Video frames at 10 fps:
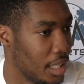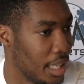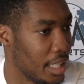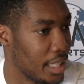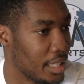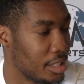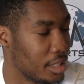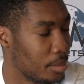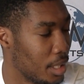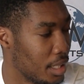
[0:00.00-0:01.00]
8
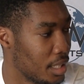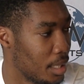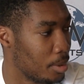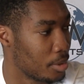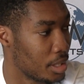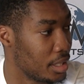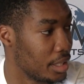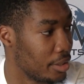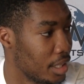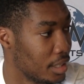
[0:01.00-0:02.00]
inches by the time I was a
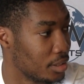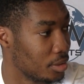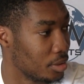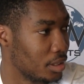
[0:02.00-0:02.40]
senior in high school.